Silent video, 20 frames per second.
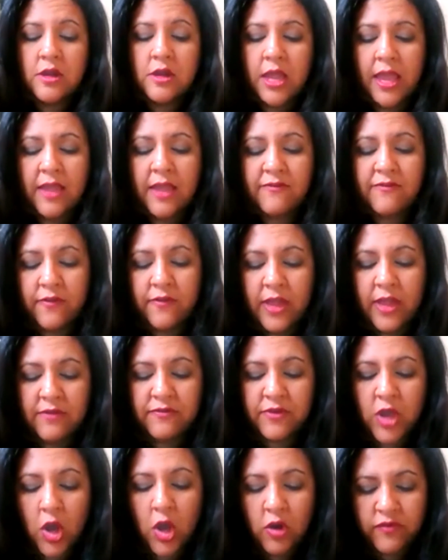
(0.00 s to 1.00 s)
if if
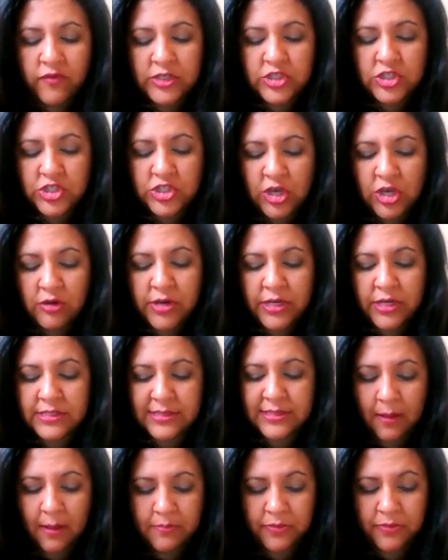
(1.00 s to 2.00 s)
covid showed us
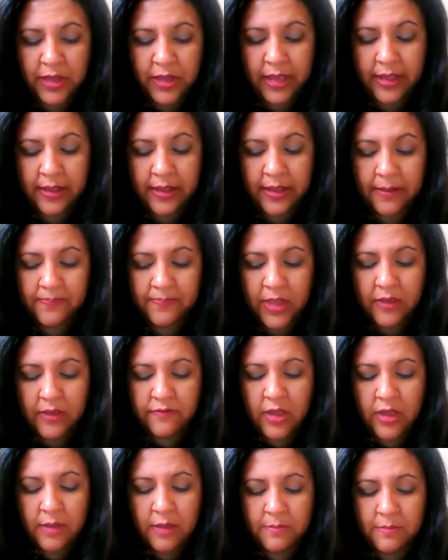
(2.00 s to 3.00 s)
something
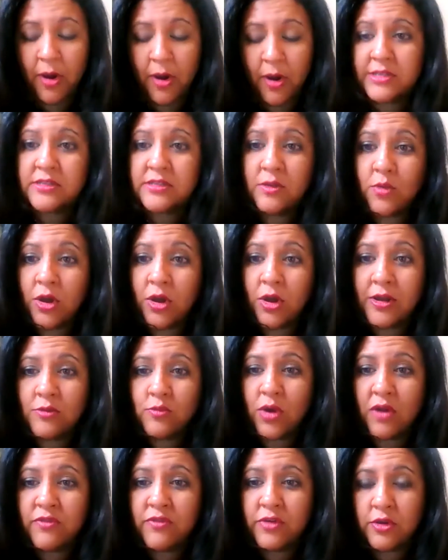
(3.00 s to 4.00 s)
if in parts of the world
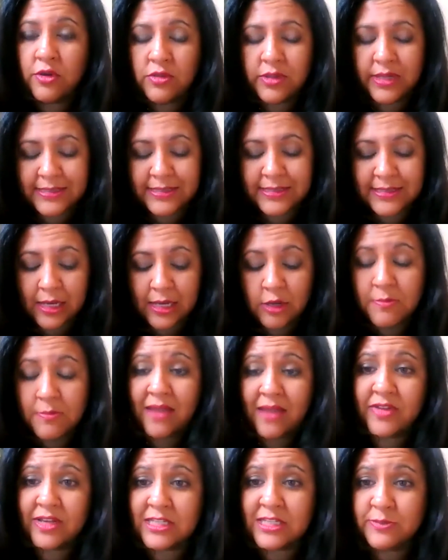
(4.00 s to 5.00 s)
wherever you're listening you may
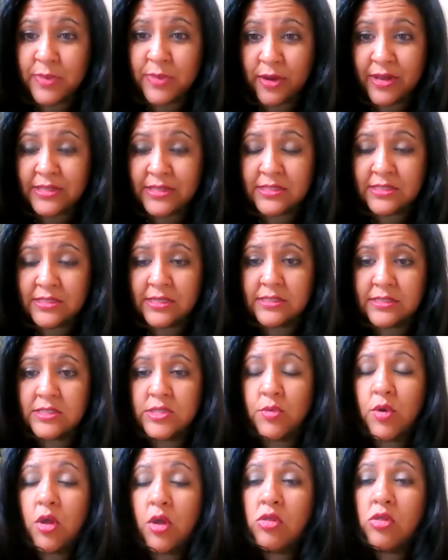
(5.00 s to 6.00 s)
have experienced this there
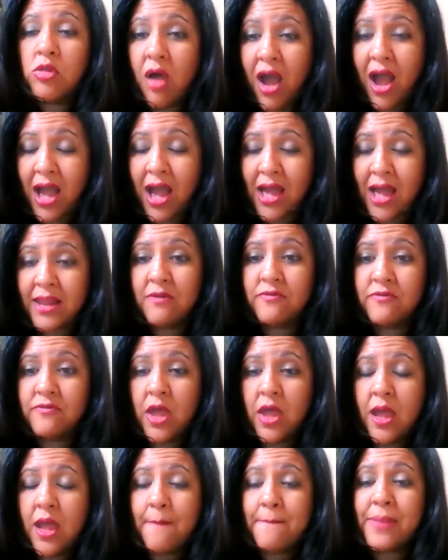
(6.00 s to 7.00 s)
were a lot of
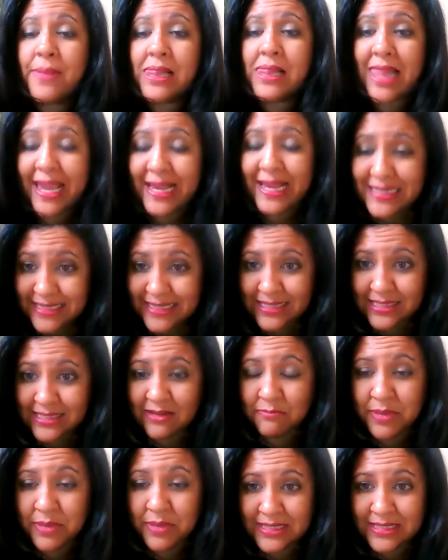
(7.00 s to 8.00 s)
places
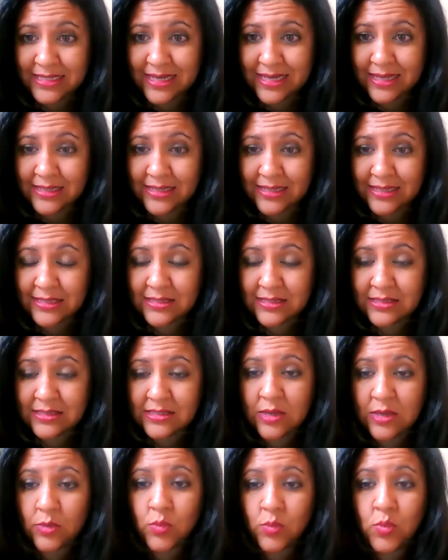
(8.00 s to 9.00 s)
of business that would
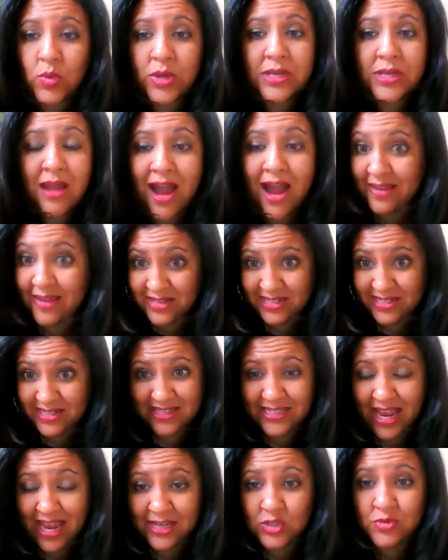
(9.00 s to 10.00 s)
not even to this
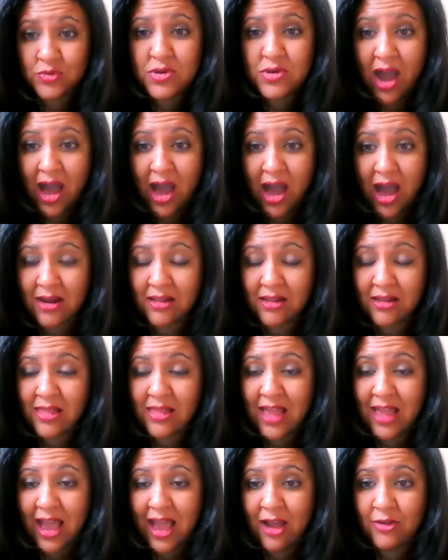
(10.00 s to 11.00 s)
day do not allow
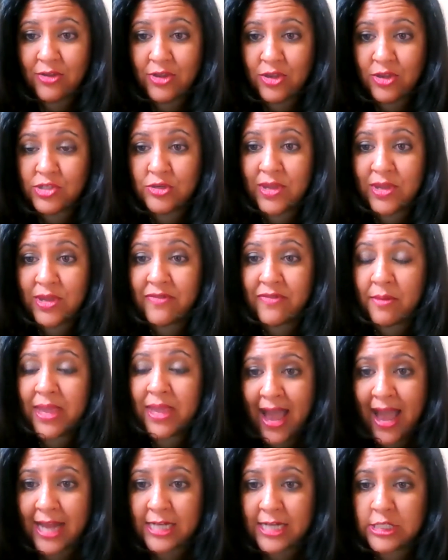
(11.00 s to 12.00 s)
you to give them
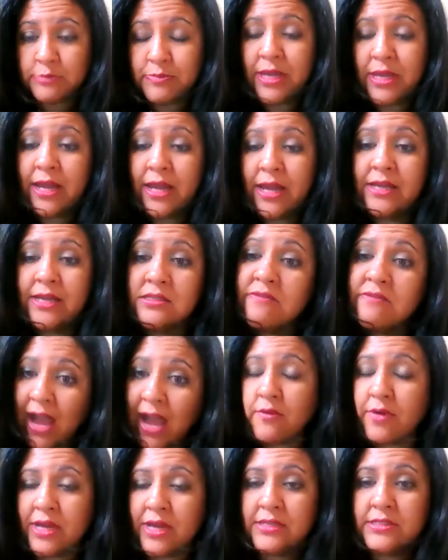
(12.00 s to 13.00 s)
cash because the
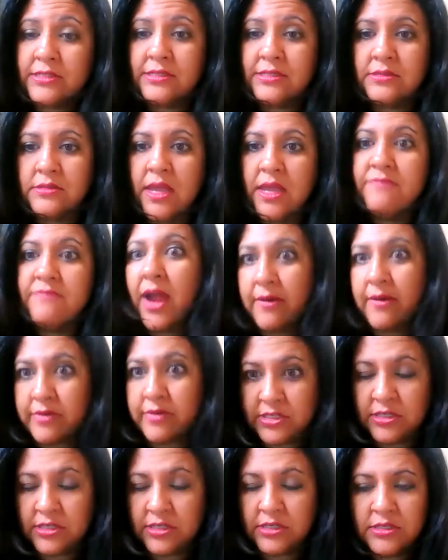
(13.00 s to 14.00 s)
virus
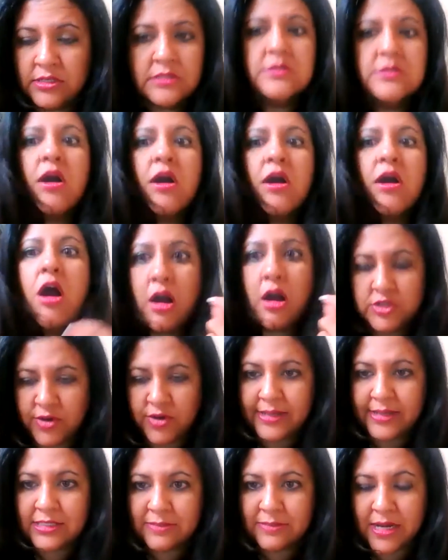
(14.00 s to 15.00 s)
viruses are
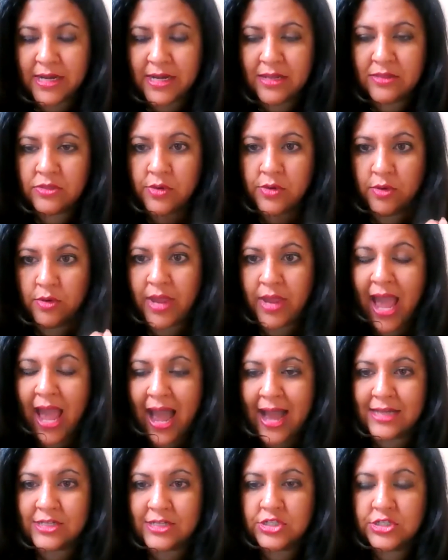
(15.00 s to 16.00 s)
transmitted through
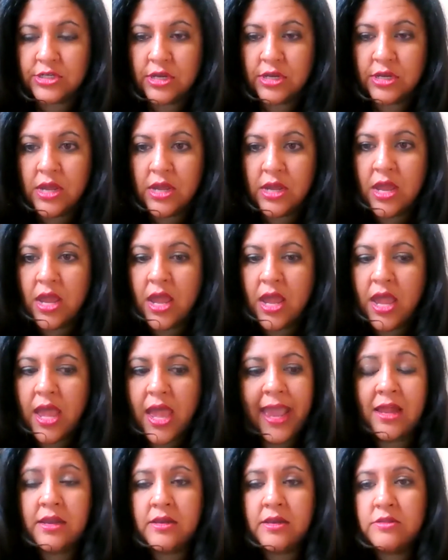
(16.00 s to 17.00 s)
cash
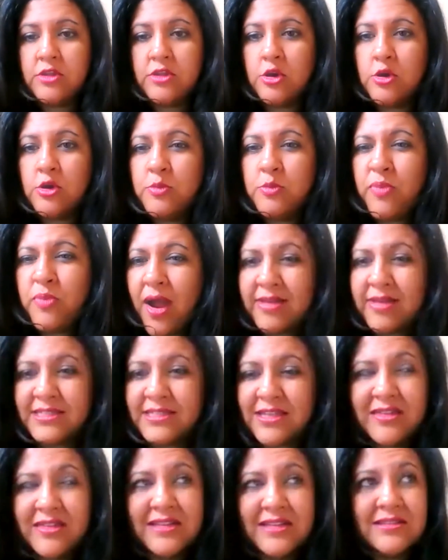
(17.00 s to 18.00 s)
and you probably
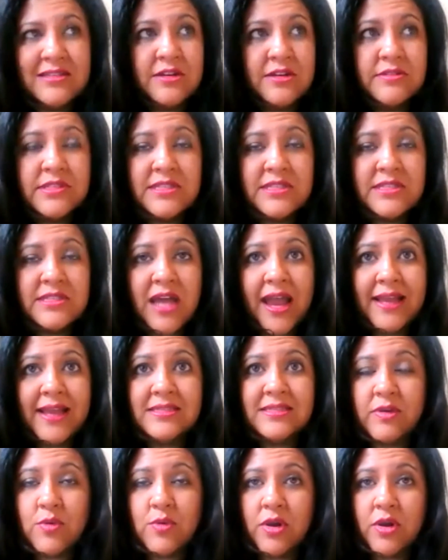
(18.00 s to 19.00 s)
saw these little signs
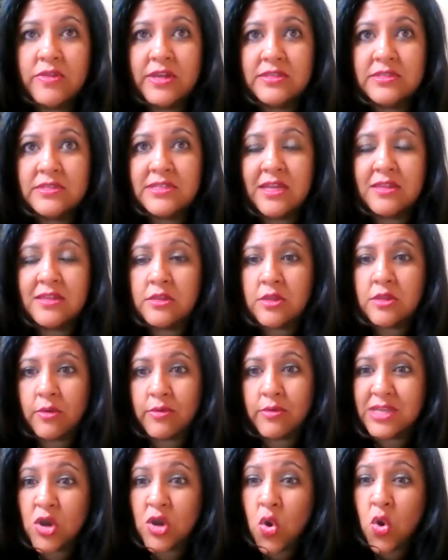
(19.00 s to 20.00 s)
everywhere that said that there
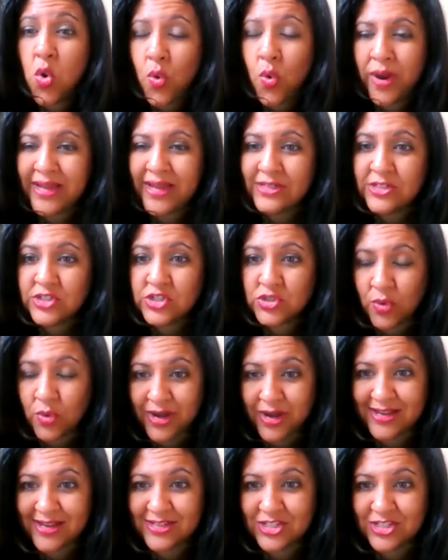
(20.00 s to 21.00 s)
was a coin
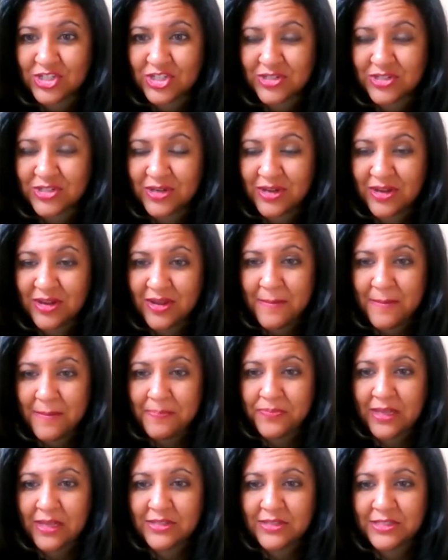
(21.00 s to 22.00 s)
shortage
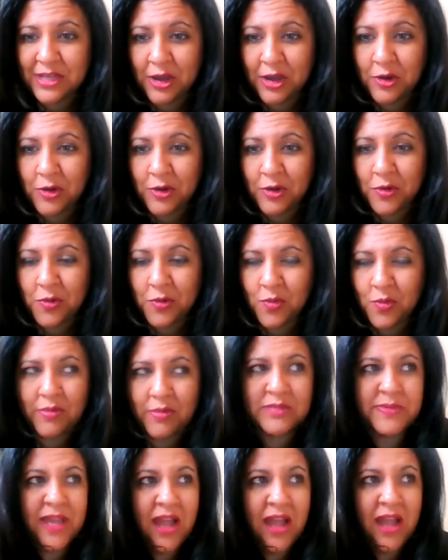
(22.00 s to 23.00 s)
so, what was
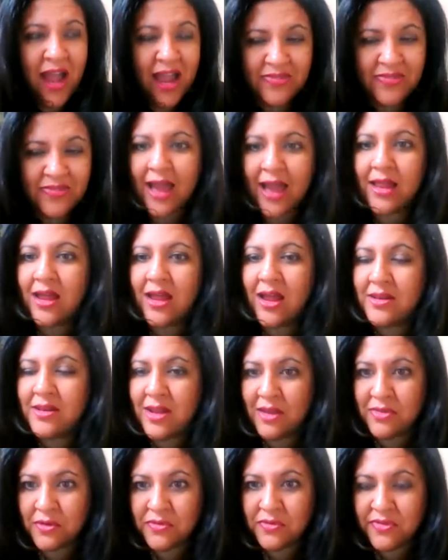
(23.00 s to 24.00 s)
behind that?
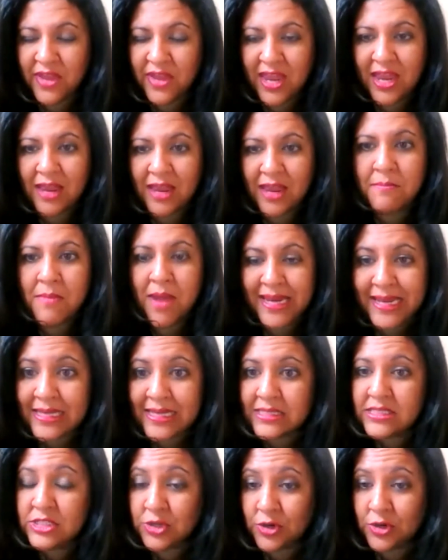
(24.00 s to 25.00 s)
Another thing, money
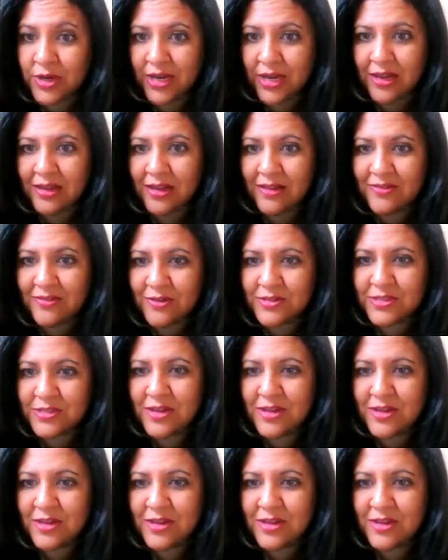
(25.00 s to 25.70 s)
is dirty. There's a